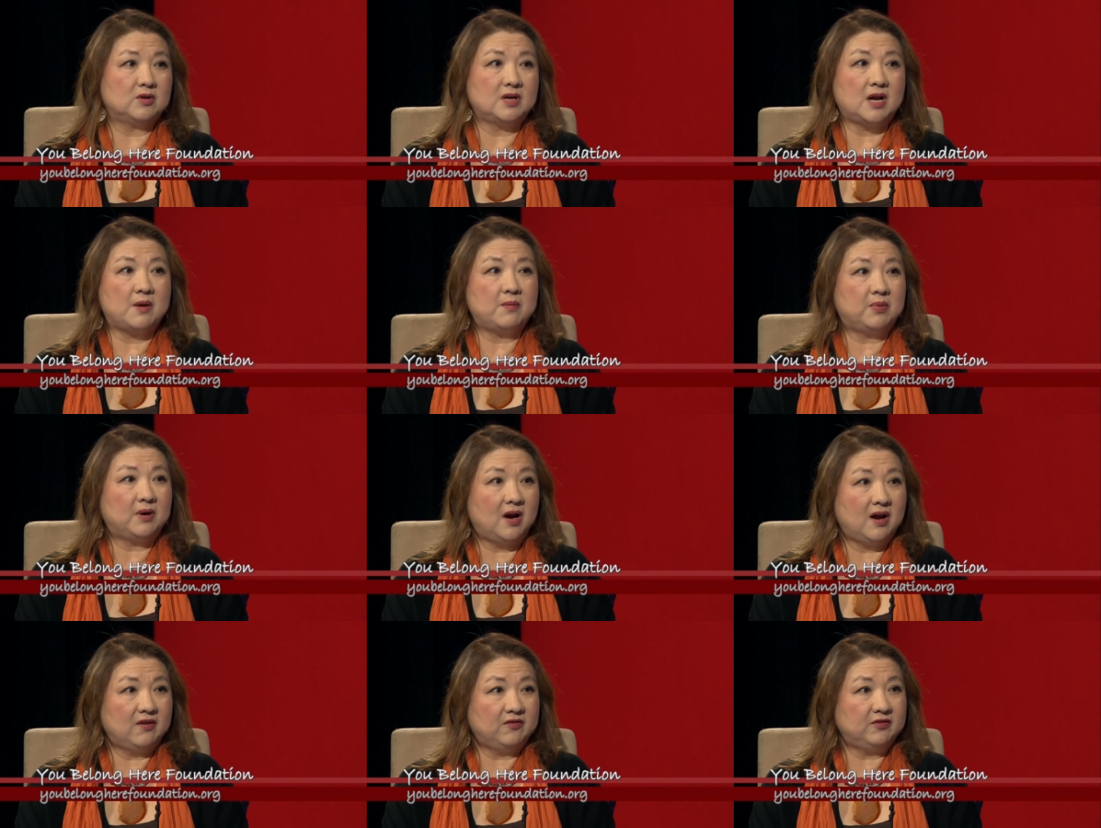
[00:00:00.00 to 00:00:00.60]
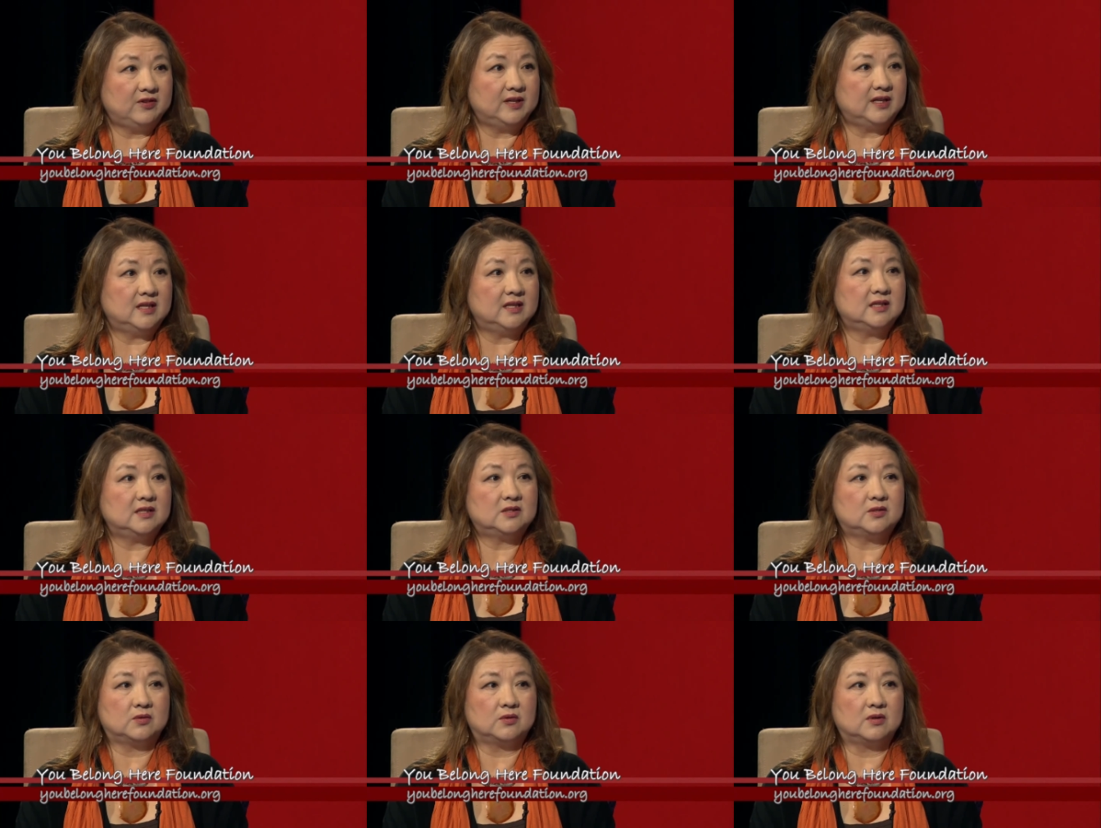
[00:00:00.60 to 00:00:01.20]

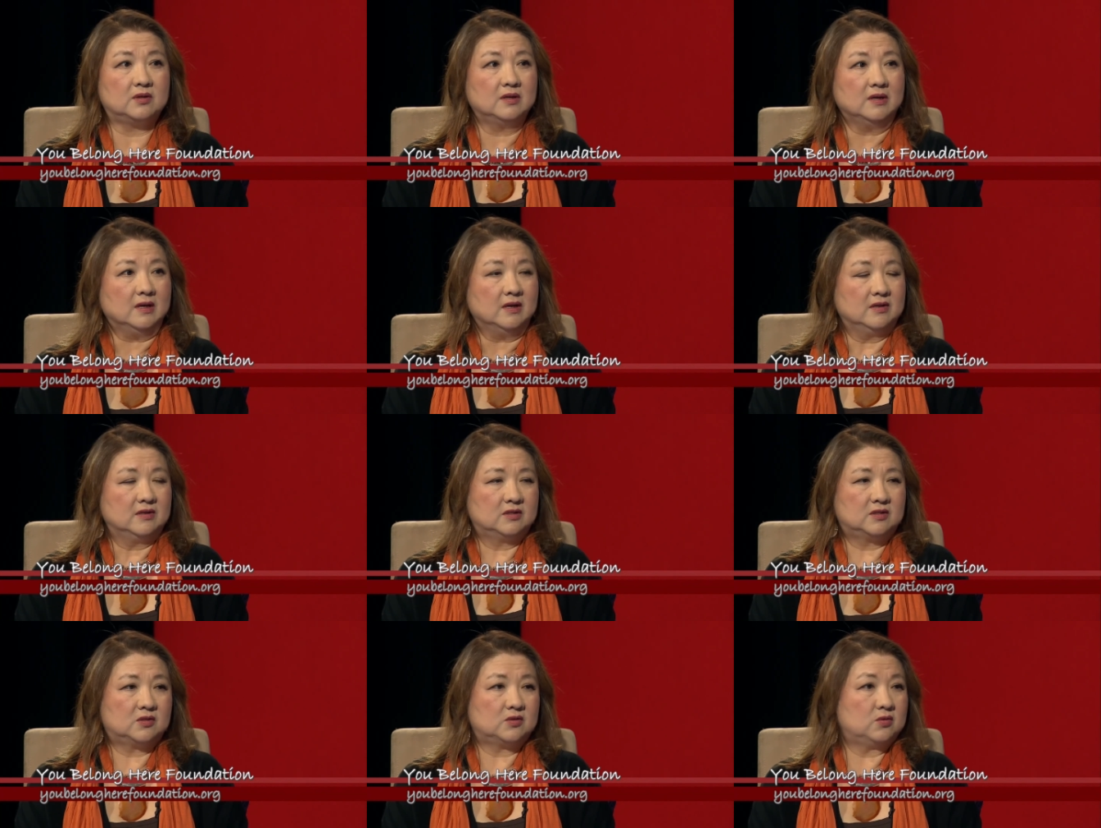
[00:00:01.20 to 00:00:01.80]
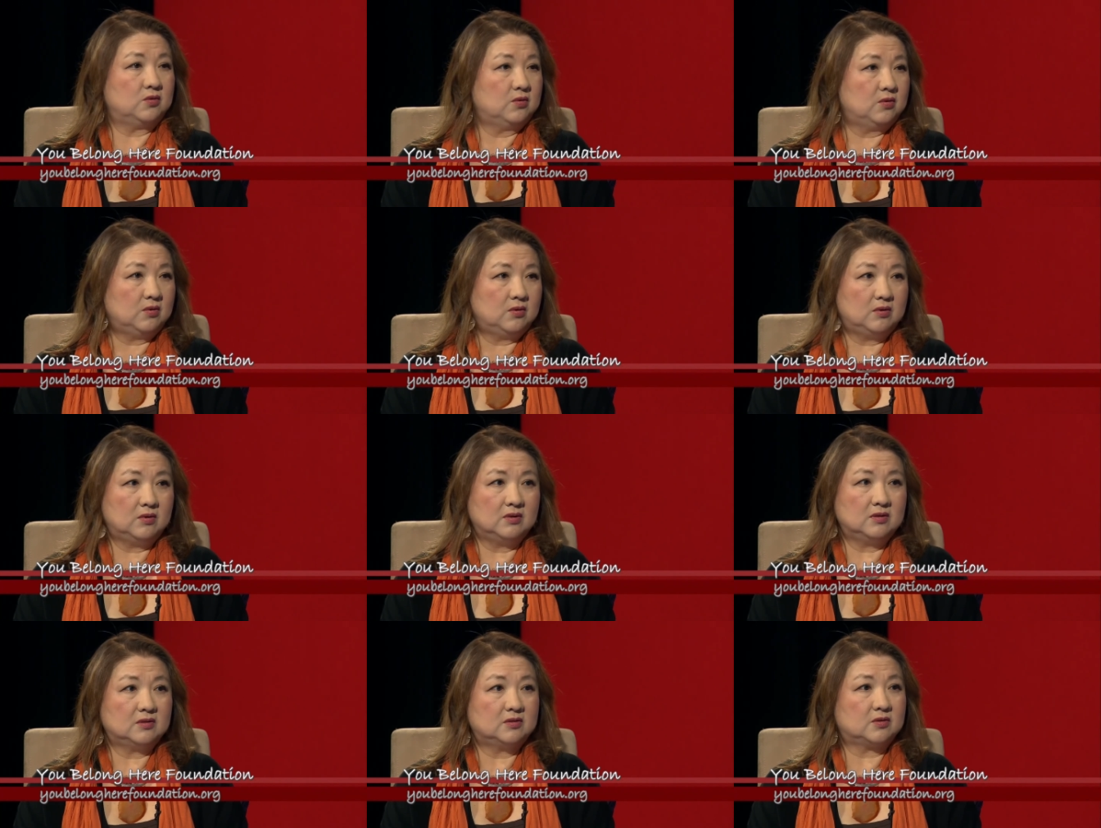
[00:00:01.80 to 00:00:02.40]
nonprofits or
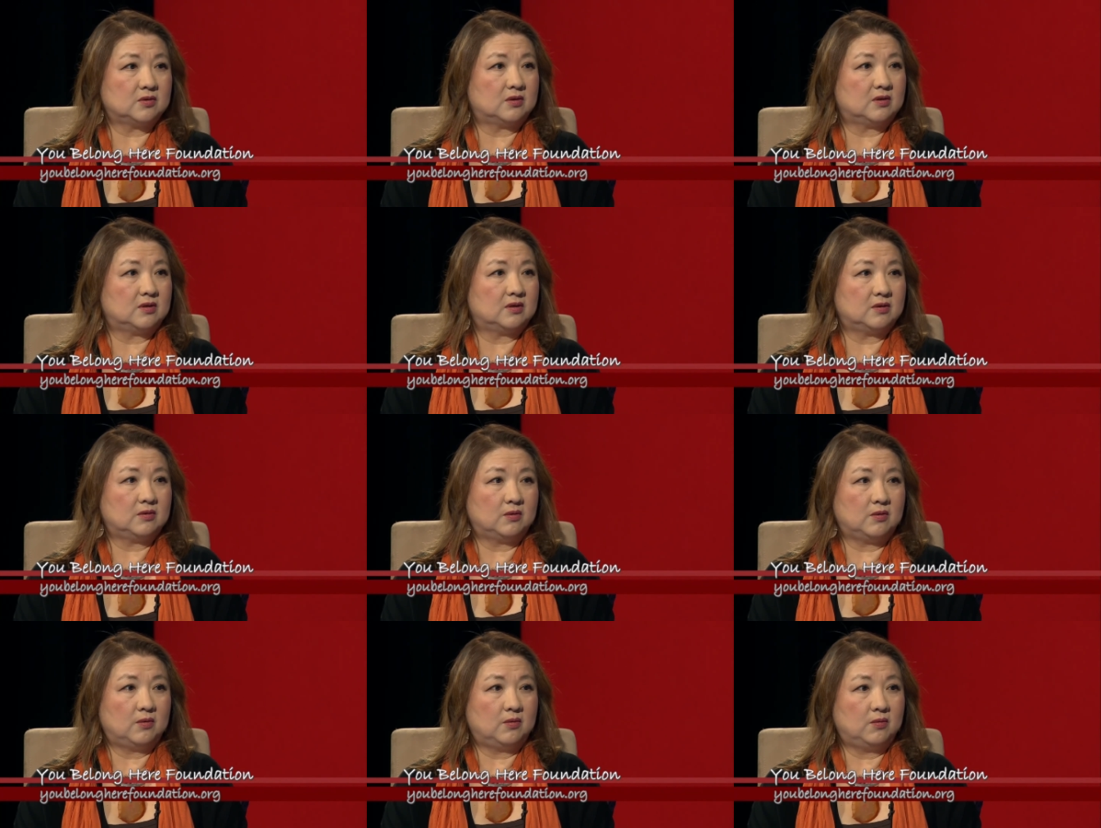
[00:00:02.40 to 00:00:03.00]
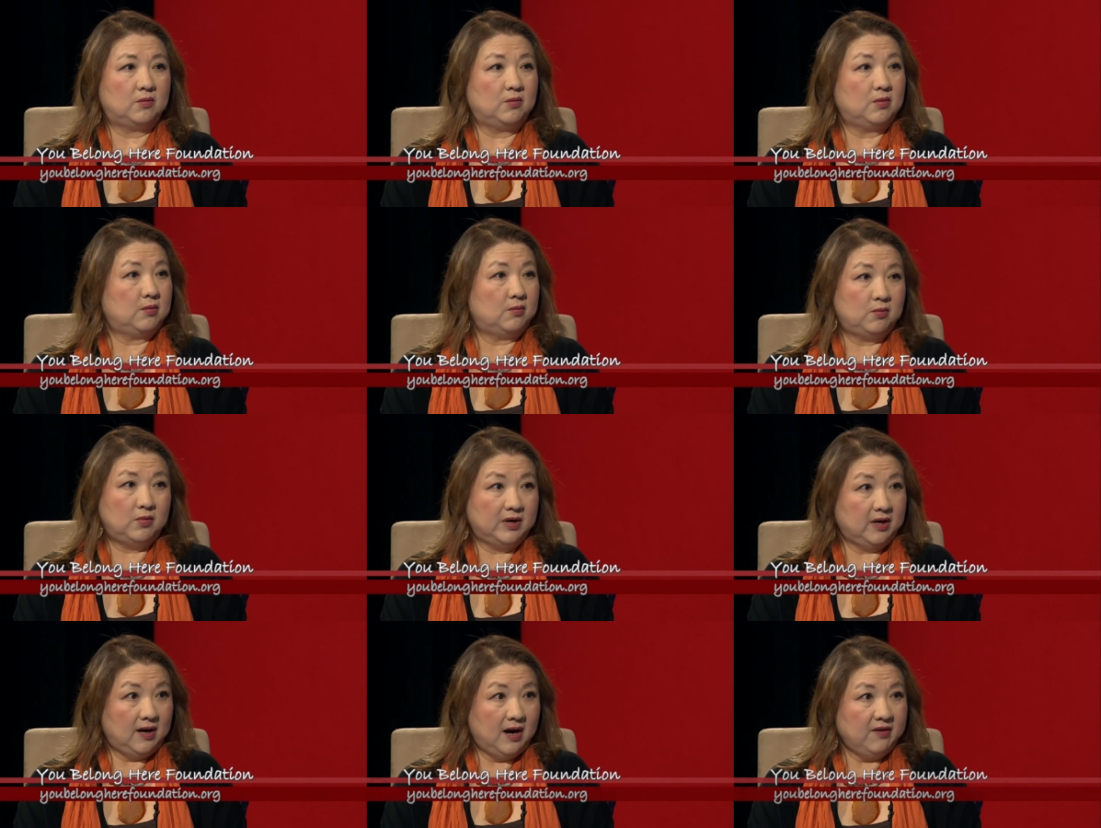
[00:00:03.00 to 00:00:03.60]
schools or
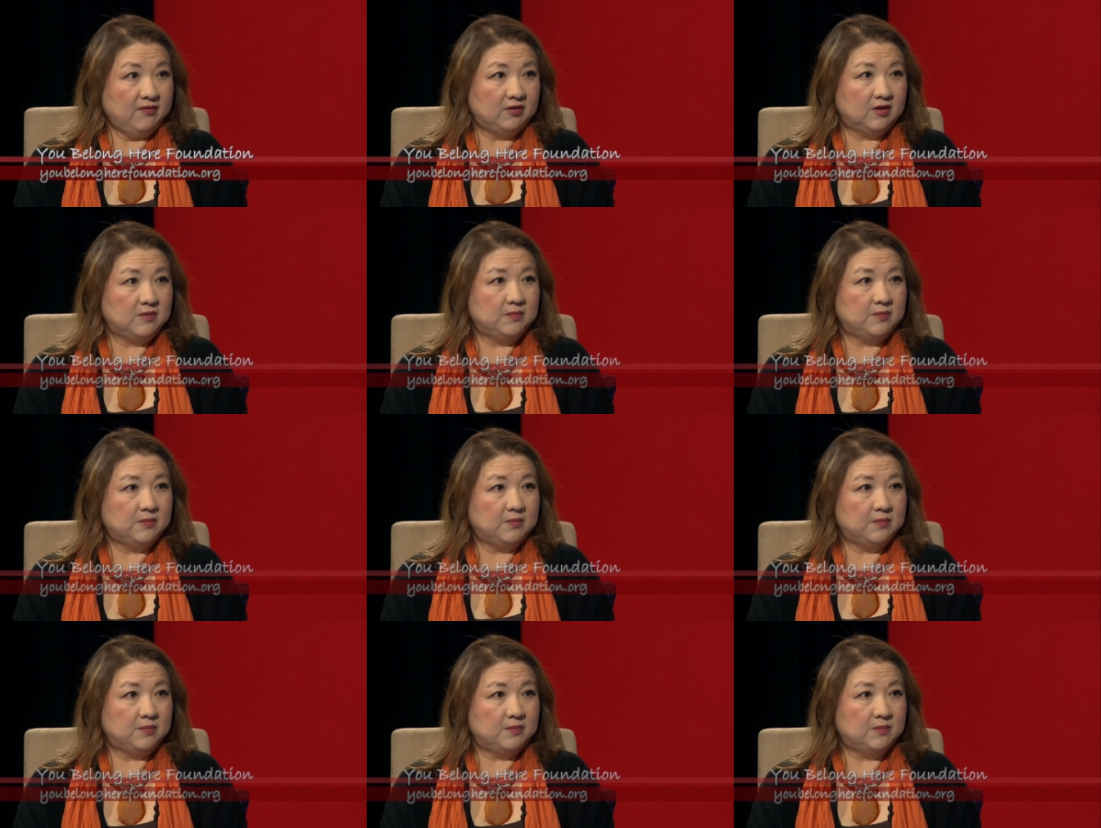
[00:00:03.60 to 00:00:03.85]
wherever,